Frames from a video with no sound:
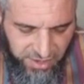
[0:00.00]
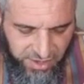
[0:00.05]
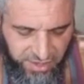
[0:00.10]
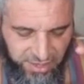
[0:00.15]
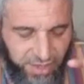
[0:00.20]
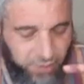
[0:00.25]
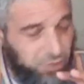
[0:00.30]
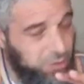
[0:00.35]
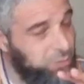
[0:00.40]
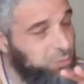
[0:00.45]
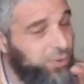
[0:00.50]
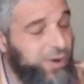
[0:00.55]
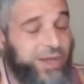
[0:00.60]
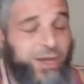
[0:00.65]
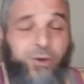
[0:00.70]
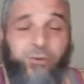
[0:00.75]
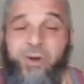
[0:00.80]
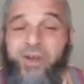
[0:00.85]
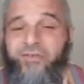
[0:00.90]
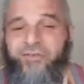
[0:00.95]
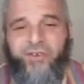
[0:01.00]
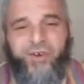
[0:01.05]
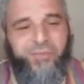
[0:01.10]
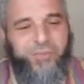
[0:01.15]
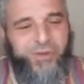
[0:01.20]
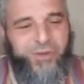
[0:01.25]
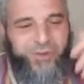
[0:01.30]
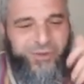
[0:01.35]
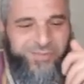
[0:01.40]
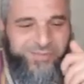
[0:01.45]
they would break away from
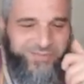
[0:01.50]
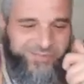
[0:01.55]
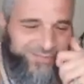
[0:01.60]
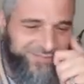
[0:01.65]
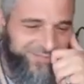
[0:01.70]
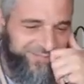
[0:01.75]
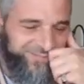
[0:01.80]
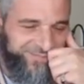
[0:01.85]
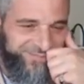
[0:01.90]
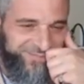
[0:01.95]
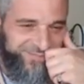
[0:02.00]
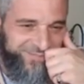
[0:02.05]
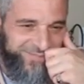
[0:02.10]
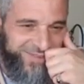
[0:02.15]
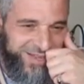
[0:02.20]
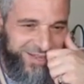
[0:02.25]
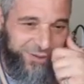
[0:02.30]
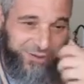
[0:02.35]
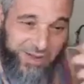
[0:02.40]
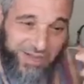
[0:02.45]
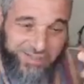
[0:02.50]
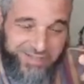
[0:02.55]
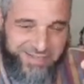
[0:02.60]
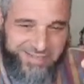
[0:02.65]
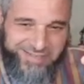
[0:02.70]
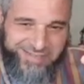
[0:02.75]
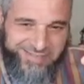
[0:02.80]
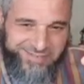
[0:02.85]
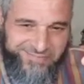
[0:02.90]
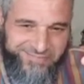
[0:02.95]
you. Look at
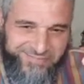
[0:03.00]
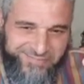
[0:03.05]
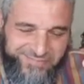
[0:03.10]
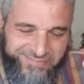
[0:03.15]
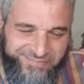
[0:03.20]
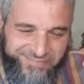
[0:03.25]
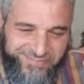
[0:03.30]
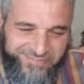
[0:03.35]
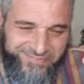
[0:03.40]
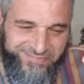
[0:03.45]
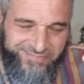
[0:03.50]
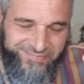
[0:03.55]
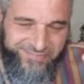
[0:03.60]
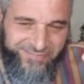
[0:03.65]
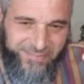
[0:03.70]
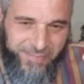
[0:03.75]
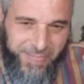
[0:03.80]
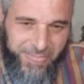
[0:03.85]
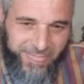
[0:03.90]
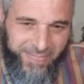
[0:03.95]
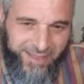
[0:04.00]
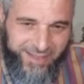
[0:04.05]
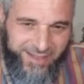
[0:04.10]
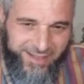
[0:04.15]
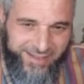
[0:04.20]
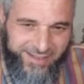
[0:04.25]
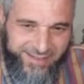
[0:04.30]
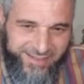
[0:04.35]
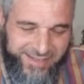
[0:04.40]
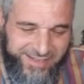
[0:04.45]
this.
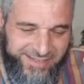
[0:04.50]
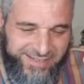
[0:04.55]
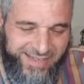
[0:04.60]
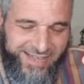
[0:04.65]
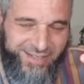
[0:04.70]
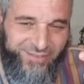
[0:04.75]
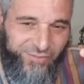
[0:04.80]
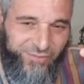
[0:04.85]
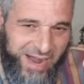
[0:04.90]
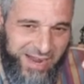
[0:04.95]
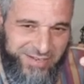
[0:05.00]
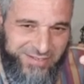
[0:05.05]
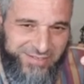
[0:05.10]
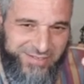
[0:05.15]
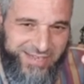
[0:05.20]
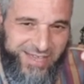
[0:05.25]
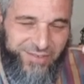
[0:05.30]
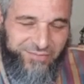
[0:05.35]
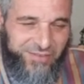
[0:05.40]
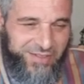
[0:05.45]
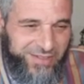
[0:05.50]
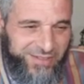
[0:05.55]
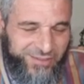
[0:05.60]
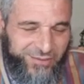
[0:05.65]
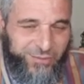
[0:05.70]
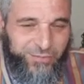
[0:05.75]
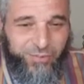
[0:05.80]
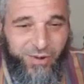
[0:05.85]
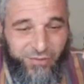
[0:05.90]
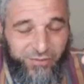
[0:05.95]
This advice given
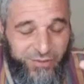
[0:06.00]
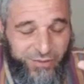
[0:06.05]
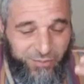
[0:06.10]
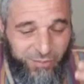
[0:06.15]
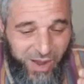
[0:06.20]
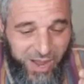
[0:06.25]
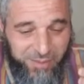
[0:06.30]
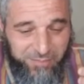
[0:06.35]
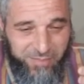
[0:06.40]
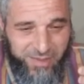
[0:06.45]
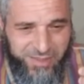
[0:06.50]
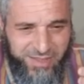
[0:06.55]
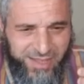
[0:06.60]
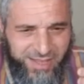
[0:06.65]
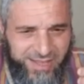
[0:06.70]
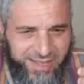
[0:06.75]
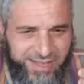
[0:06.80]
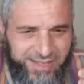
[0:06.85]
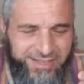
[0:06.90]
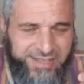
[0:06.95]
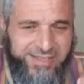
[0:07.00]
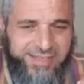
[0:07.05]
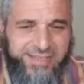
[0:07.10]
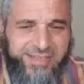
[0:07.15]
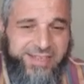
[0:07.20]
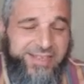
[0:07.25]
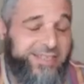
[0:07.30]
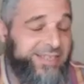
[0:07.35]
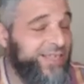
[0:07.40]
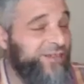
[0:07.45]
to Prophet Muhammad. This
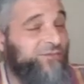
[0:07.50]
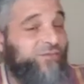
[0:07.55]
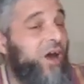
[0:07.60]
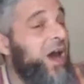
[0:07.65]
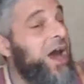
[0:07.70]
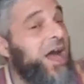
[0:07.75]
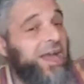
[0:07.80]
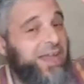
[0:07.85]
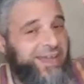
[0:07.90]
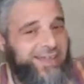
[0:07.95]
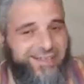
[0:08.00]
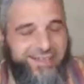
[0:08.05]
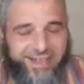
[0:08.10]
is a divine